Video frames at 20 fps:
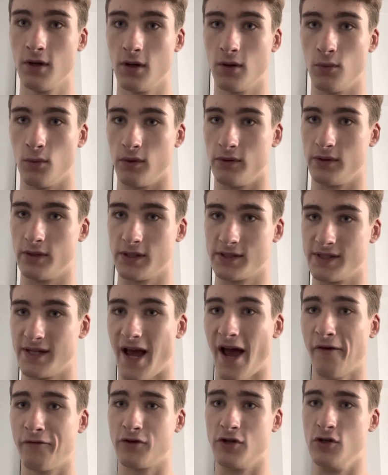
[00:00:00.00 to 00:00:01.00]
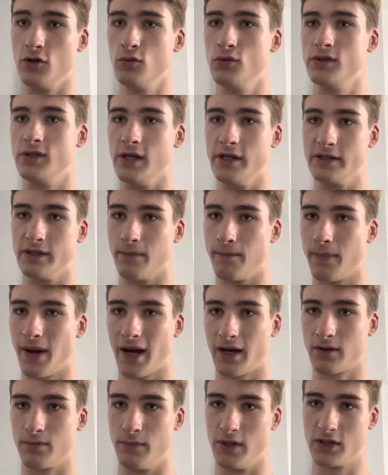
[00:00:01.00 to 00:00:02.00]
One doesn't have to use these
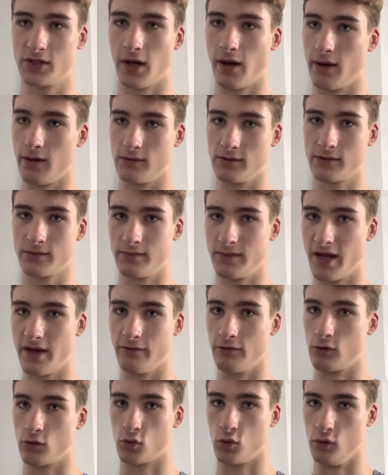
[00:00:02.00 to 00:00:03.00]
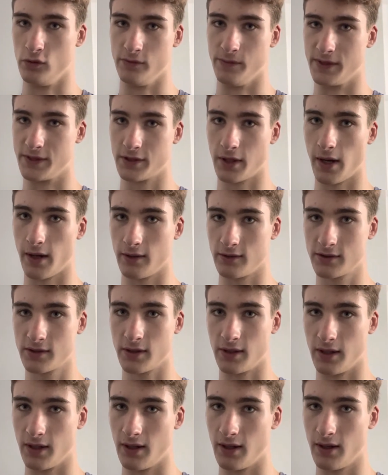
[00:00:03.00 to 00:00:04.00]
impact missiles, naval cruise missiles,
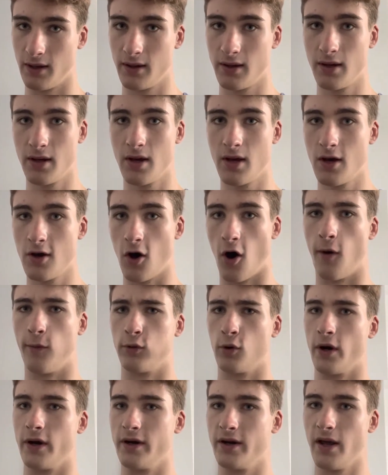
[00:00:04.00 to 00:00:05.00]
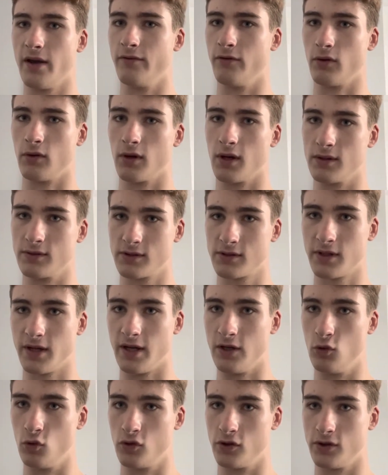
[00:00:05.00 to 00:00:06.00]
operate naval guns
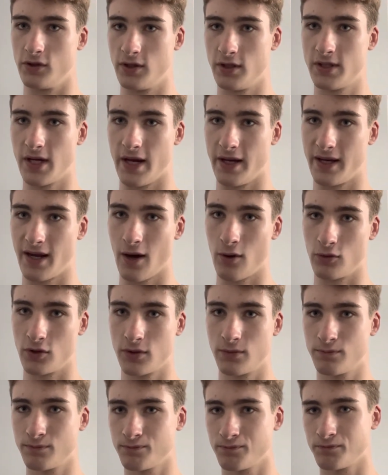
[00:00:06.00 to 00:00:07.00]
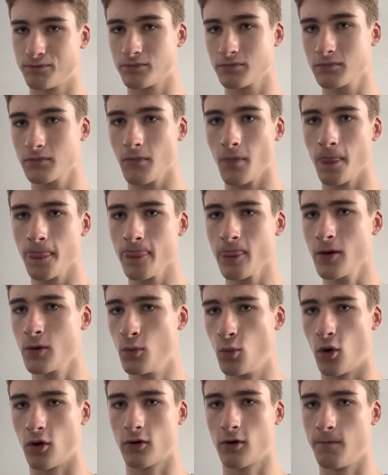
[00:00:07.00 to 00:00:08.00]
in order to take out
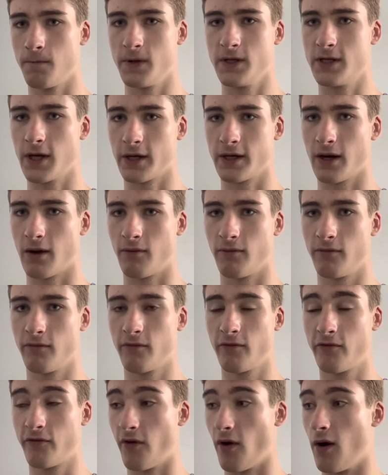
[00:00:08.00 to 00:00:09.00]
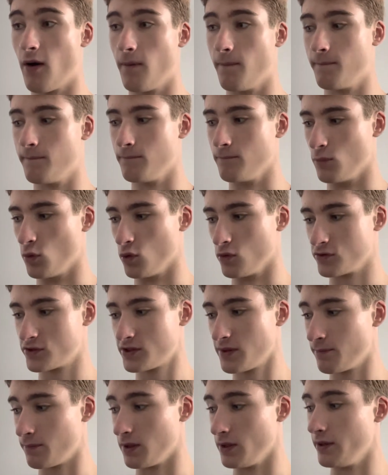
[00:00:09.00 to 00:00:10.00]
what can be taken out far more
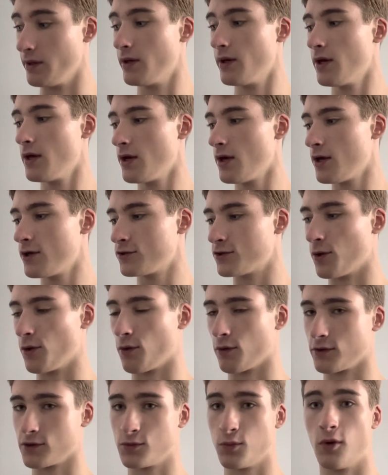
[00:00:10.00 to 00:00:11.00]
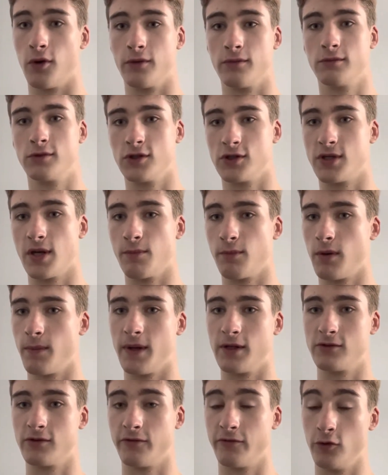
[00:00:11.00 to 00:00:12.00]
simply, so long as one just
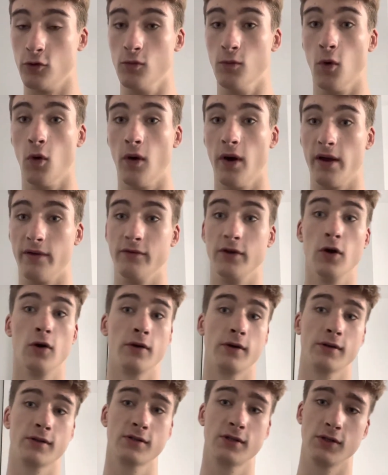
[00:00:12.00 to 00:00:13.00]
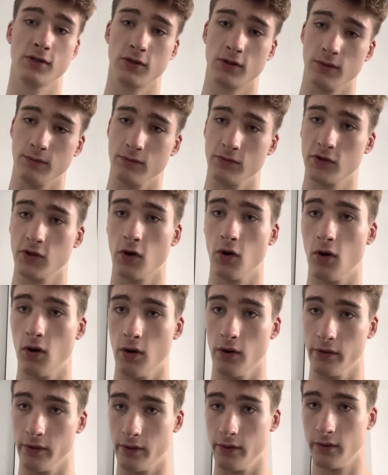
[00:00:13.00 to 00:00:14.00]
implements a few more avionics systems
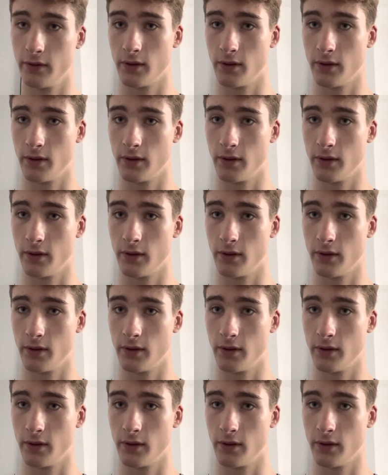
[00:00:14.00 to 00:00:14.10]
on